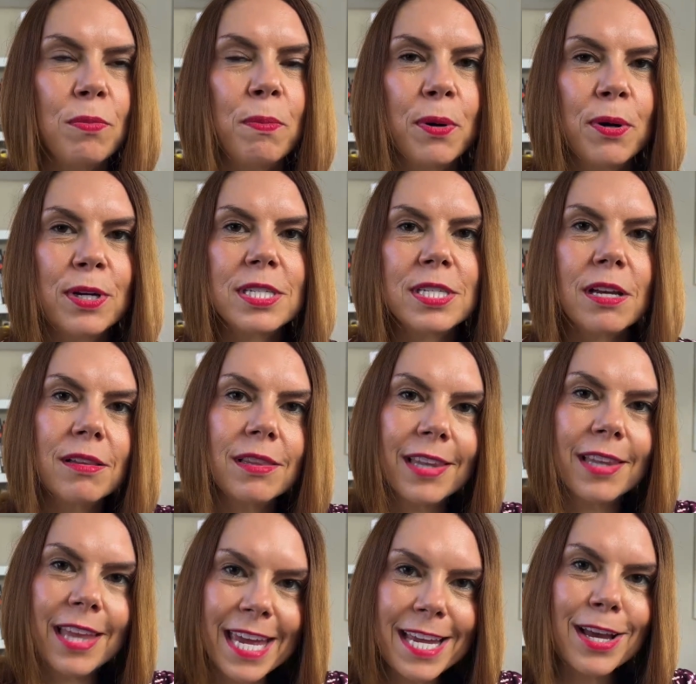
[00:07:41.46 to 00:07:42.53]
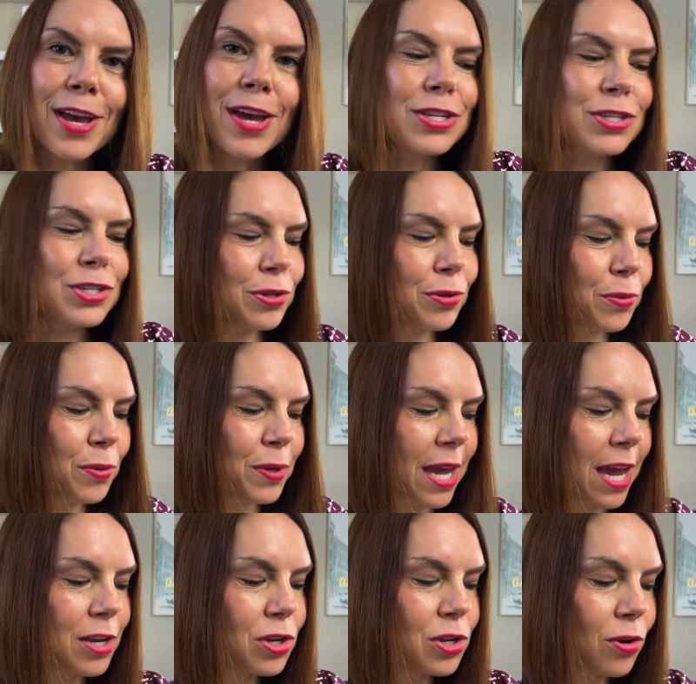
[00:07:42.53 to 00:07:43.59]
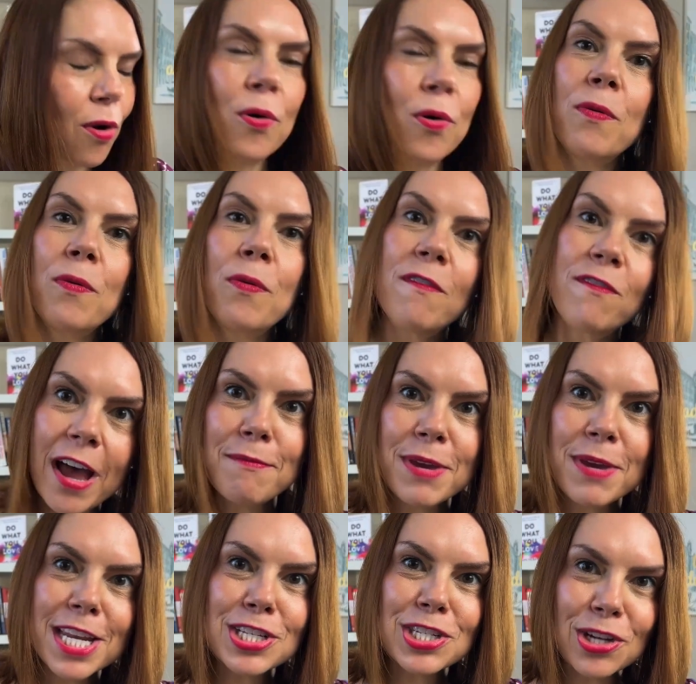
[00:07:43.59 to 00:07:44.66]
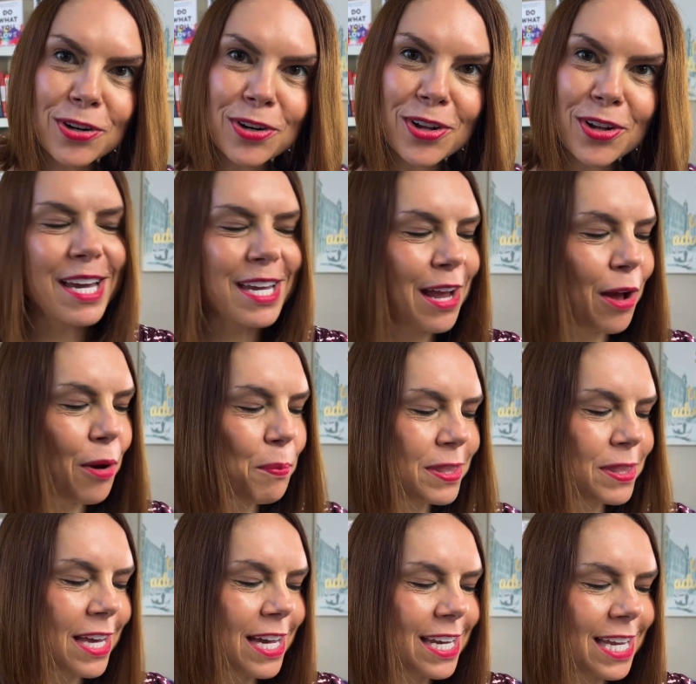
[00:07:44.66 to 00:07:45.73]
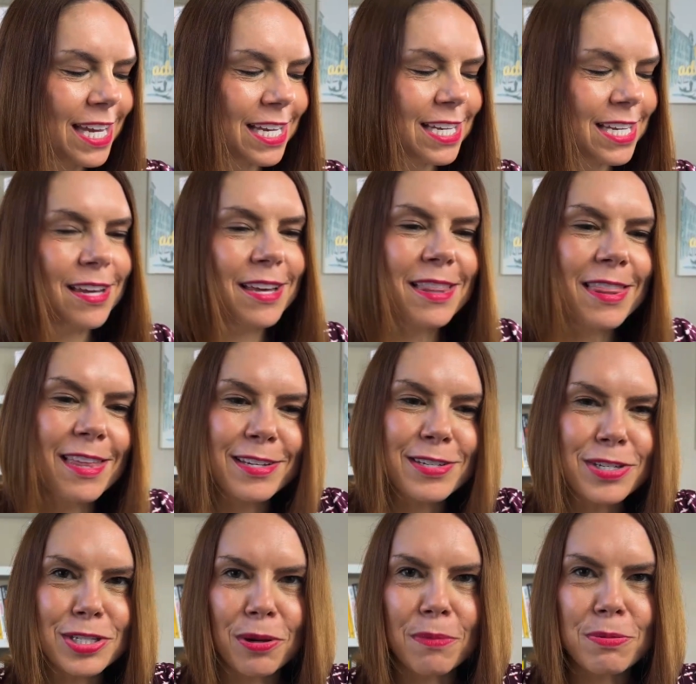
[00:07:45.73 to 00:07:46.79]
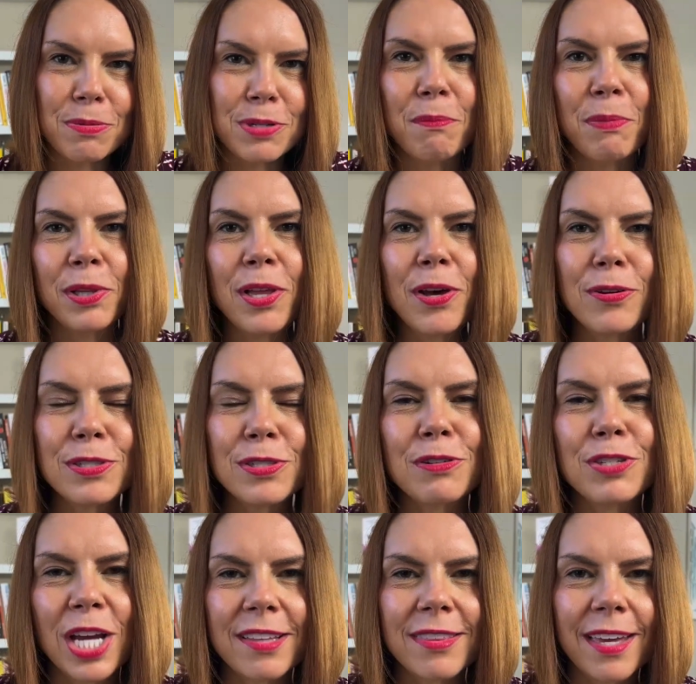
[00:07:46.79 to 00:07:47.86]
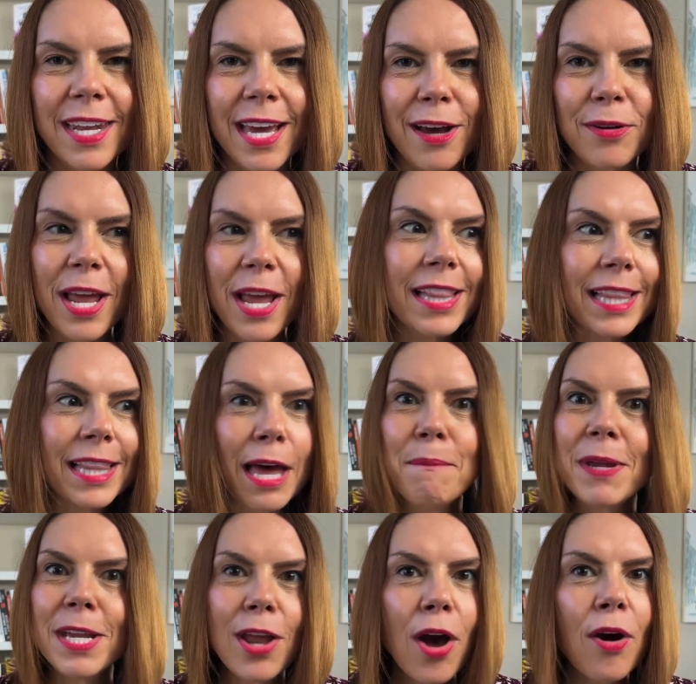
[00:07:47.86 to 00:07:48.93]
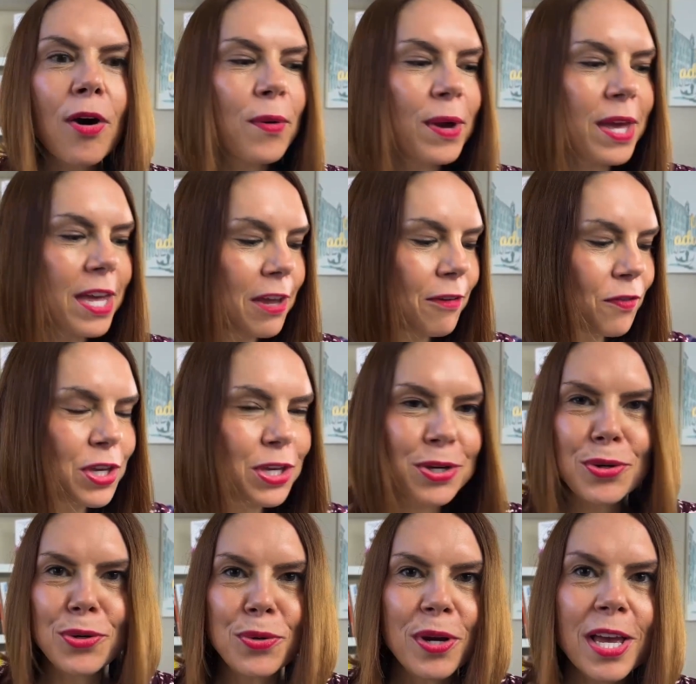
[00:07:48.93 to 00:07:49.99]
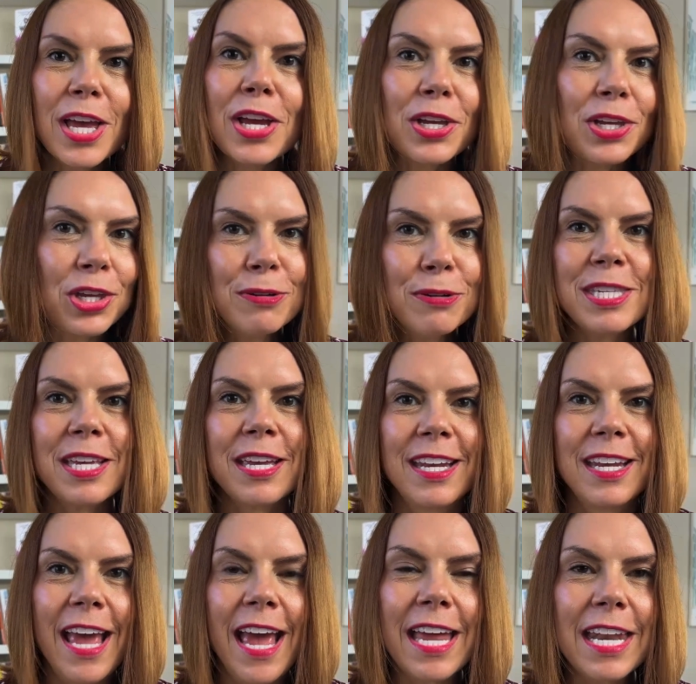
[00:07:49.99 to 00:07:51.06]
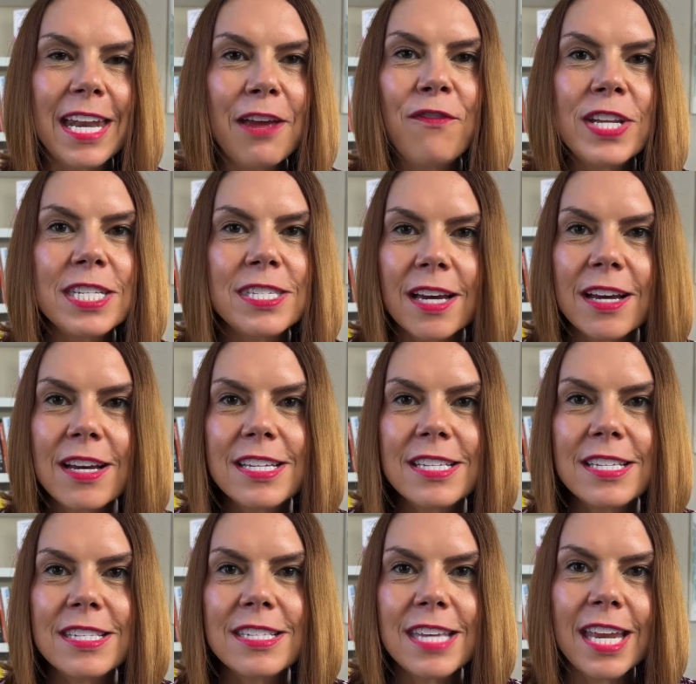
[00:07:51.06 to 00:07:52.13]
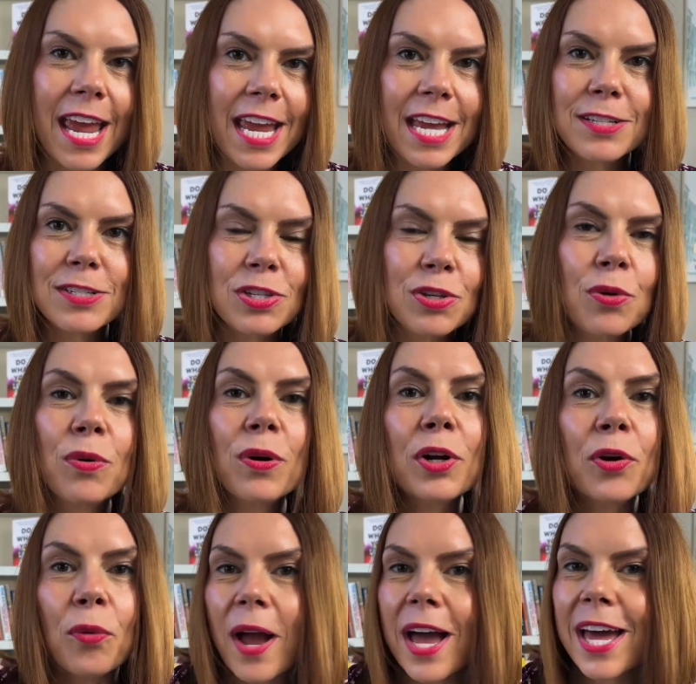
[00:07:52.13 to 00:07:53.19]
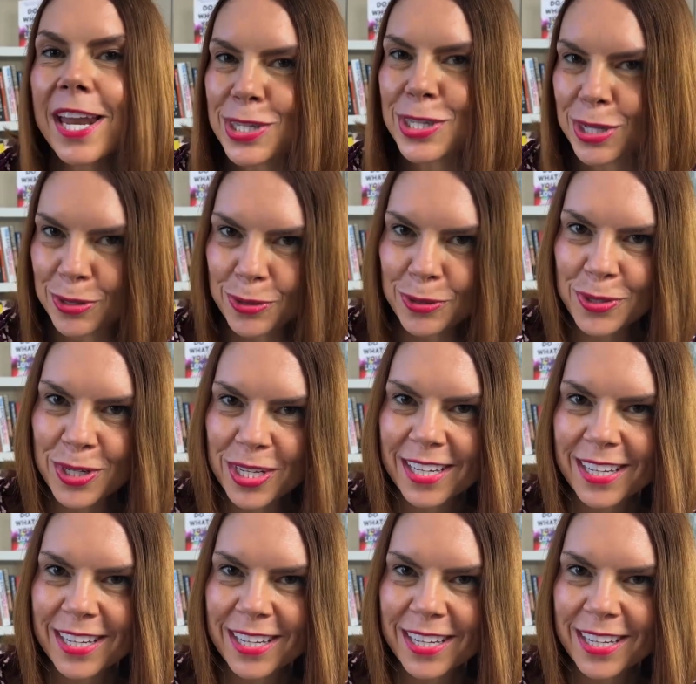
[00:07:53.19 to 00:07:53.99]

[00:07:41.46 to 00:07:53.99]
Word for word: put a link to get your own five minute journal, and I'll put that in the description below. So check that out and let me know if you use it and if it does enhance your gratitude